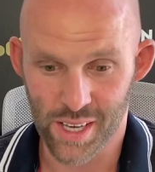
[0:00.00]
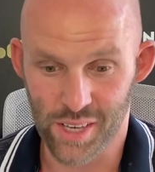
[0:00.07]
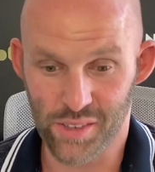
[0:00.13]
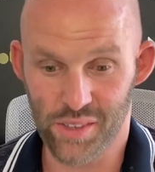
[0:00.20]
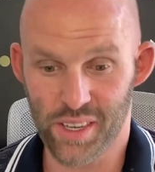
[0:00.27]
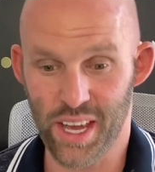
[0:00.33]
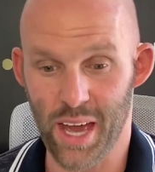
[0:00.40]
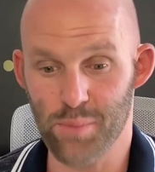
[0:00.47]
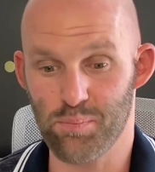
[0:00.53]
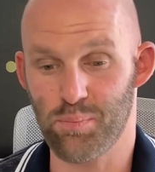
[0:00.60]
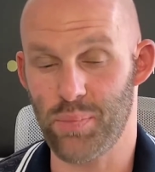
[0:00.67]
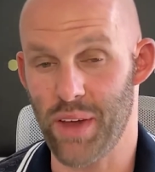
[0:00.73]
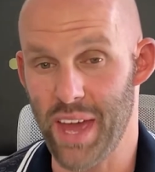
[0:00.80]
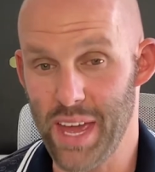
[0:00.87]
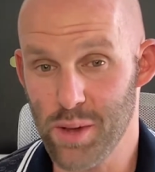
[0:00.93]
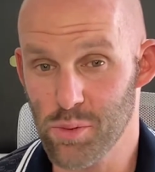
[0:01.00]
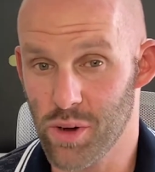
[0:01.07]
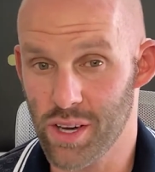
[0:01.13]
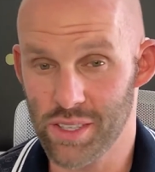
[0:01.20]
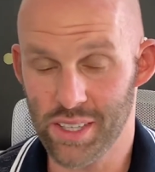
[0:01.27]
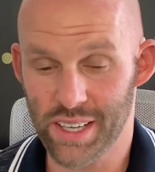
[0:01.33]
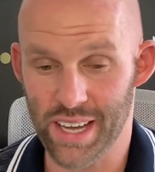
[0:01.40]
If you can't pay
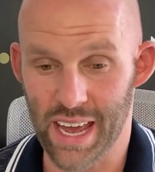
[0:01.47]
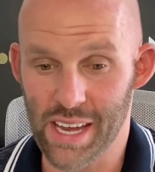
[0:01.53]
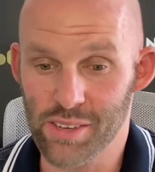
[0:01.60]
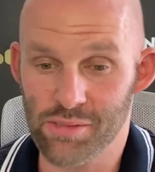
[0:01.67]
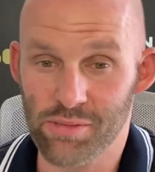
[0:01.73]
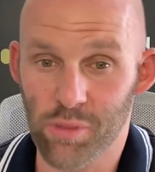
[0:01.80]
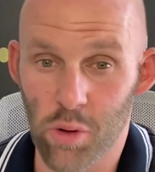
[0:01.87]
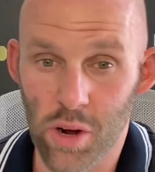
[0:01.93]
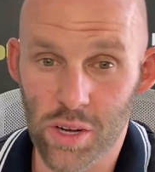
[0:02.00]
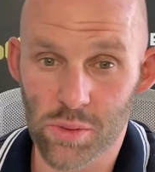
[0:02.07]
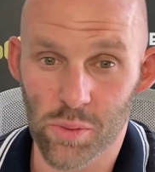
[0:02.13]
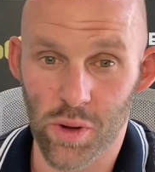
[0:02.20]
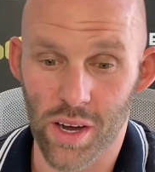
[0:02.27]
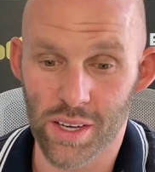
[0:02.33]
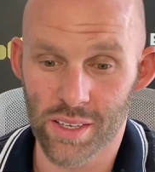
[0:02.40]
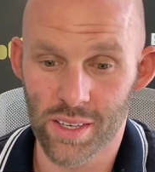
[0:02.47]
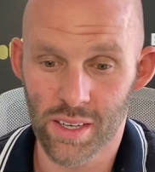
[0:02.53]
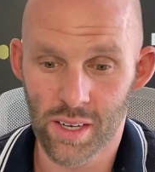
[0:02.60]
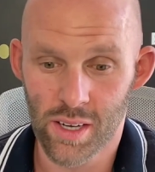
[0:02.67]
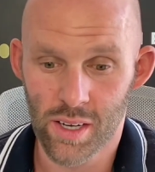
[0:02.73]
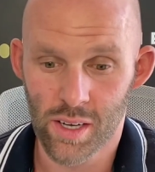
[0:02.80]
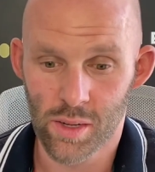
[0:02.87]
one, you can't afford
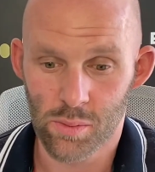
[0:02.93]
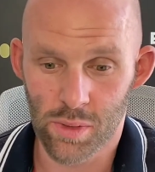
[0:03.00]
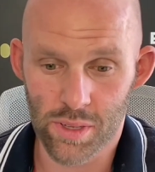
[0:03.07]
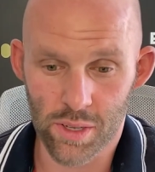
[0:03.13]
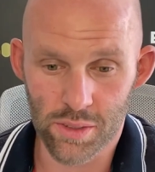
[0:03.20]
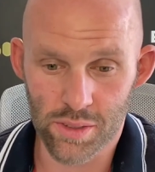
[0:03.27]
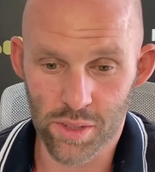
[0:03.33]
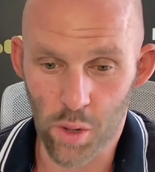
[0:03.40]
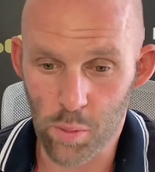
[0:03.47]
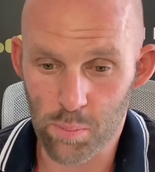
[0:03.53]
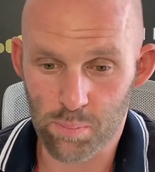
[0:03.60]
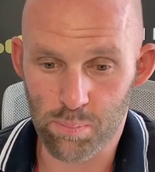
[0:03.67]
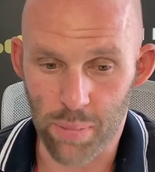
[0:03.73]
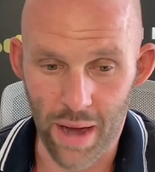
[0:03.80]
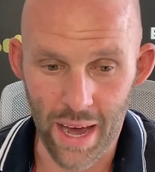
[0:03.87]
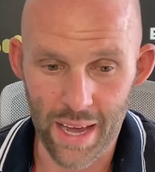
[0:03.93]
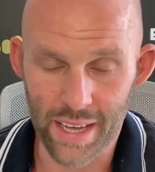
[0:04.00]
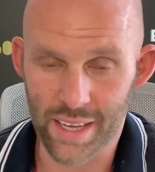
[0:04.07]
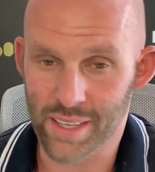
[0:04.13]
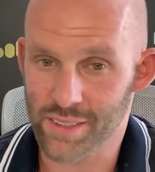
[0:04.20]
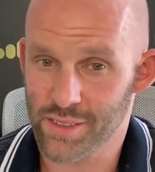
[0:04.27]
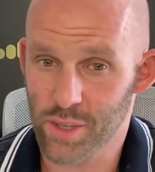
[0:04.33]
one, well, then don't buy
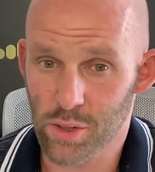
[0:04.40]
it.